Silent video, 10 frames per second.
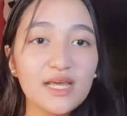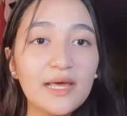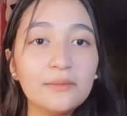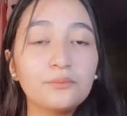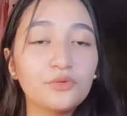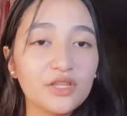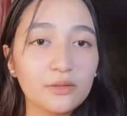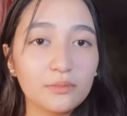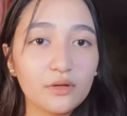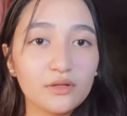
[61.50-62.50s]
and
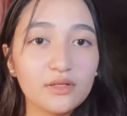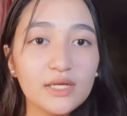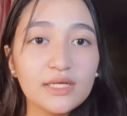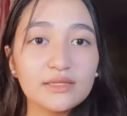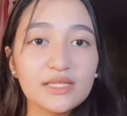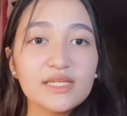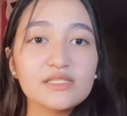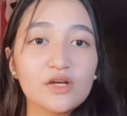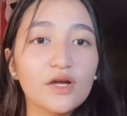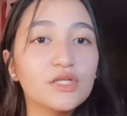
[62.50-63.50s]
breathable. These
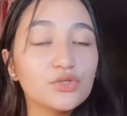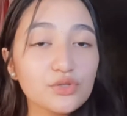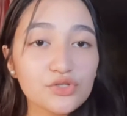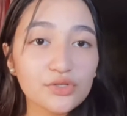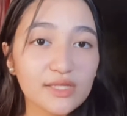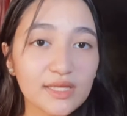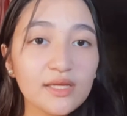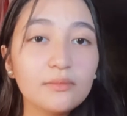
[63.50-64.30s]
are usually